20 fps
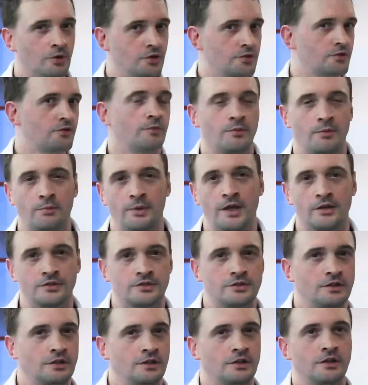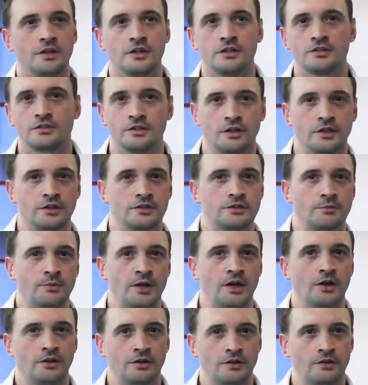much for me to be able to, to learn to be
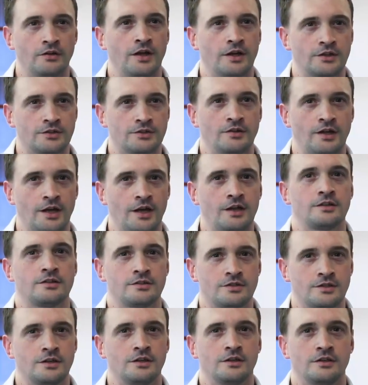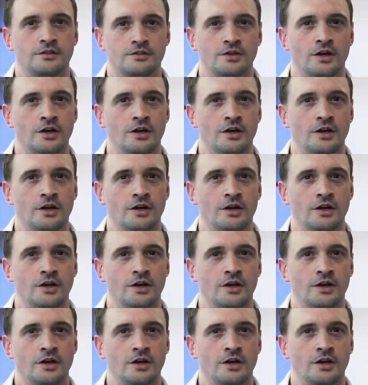able to do that. So yeah, it's, uh, it's